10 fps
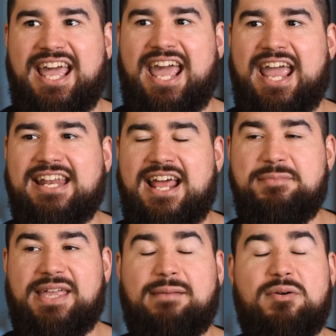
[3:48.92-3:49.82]
and I
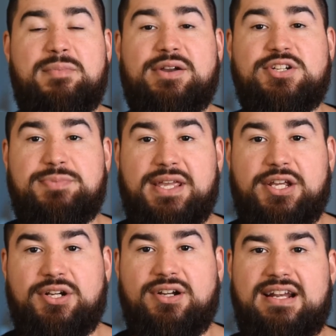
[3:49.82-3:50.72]
became a better
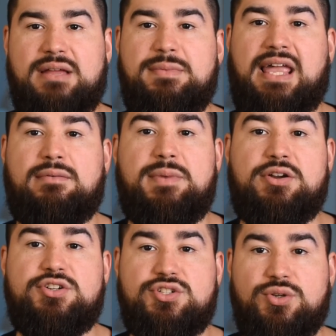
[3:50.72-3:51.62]
speaker and I became a
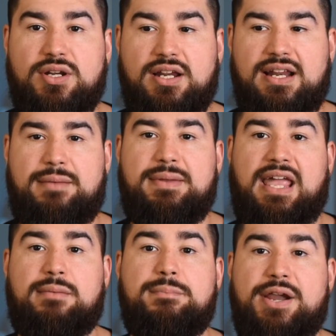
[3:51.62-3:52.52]
better student and I
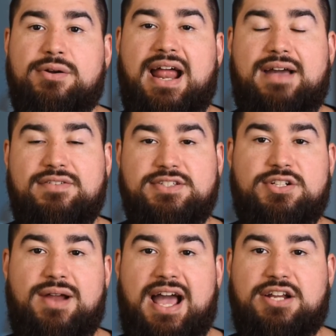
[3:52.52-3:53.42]
became better at having these
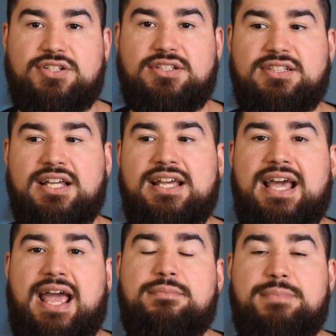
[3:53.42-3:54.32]
interactions
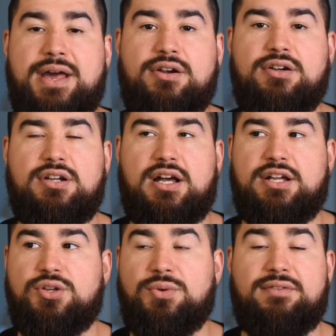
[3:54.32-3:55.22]
and
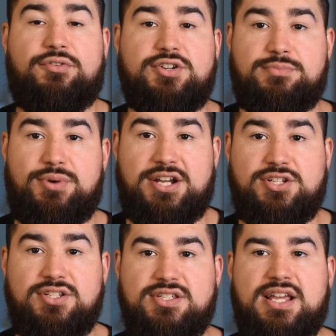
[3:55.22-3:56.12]
better doing at first
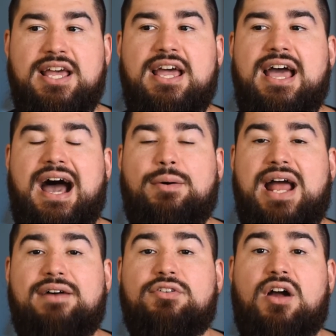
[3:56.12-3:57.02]
impressions, I
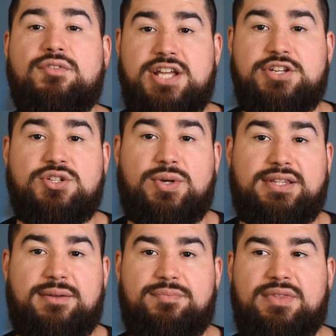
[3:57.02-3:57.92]
would have a conversation
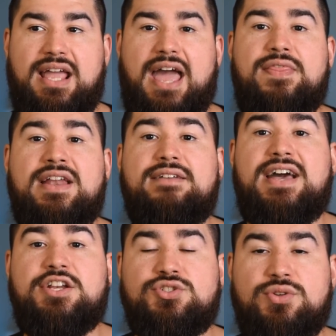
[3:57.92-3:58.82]
with them. And then
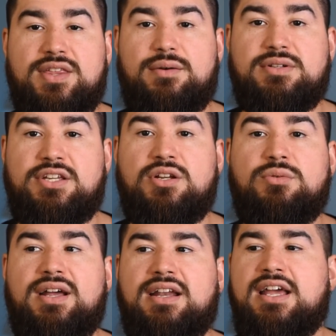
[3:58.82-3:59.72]
eventually they would say, you
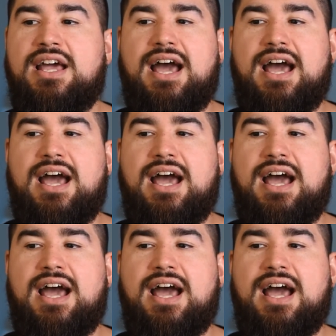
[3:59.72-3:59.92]
know what?